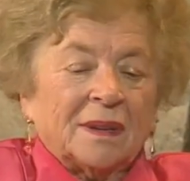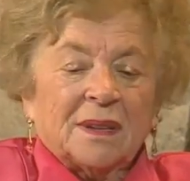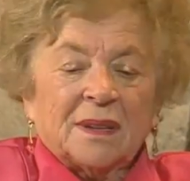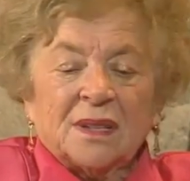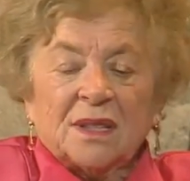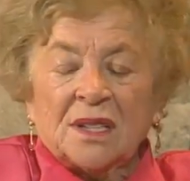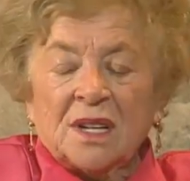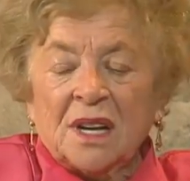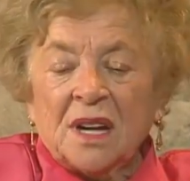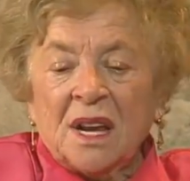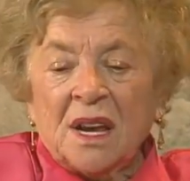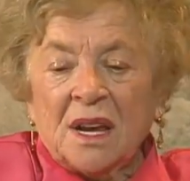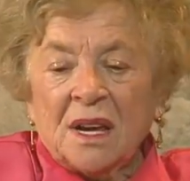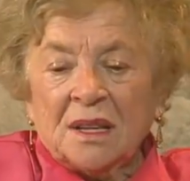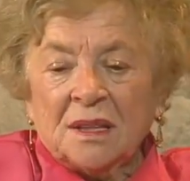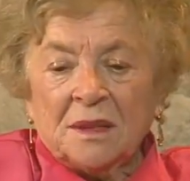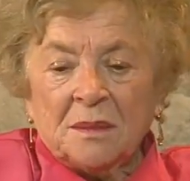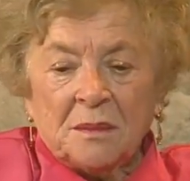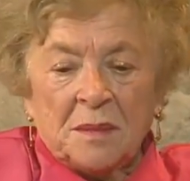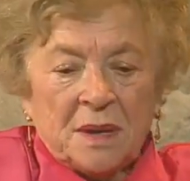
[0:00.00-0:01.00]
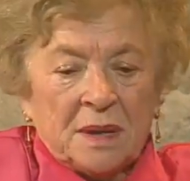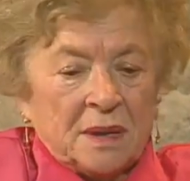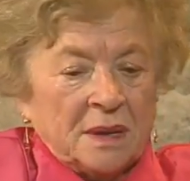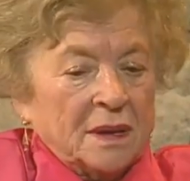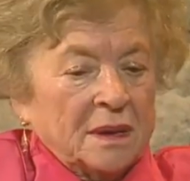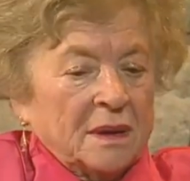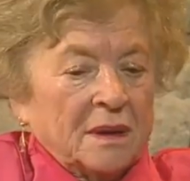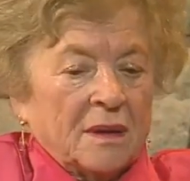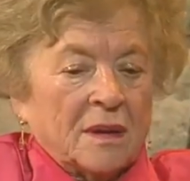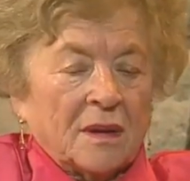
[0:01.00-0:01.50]
she hit
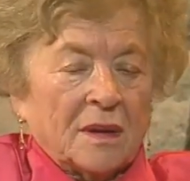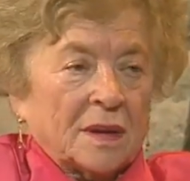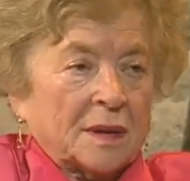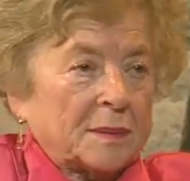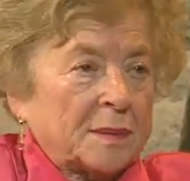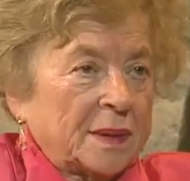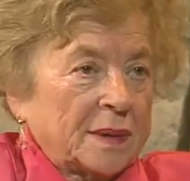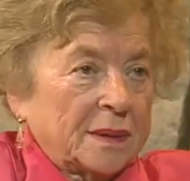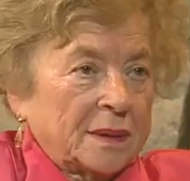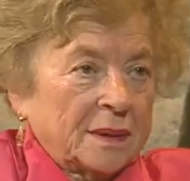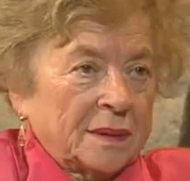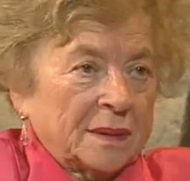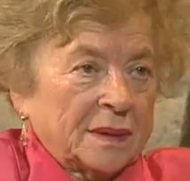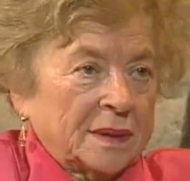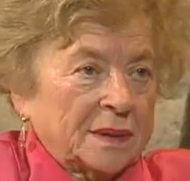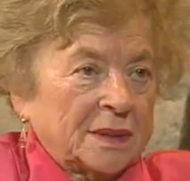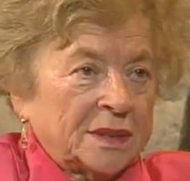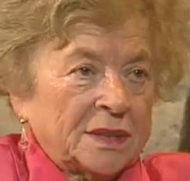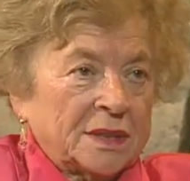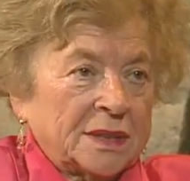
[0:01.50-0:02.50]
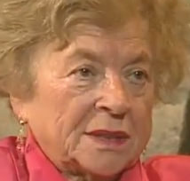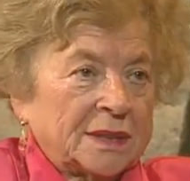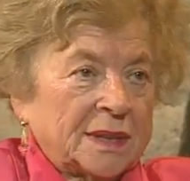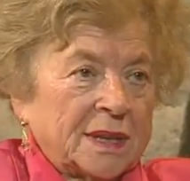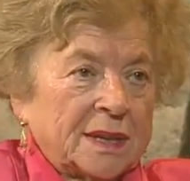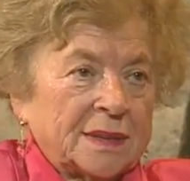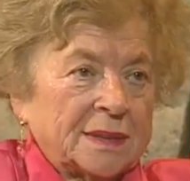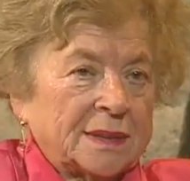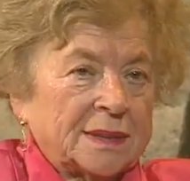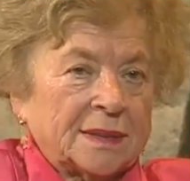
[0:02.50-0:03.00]
me horrible and she
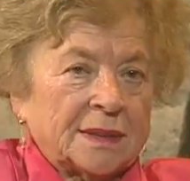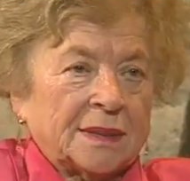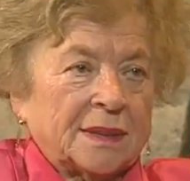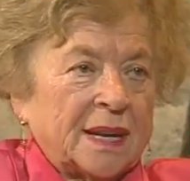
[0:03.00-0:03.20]
says,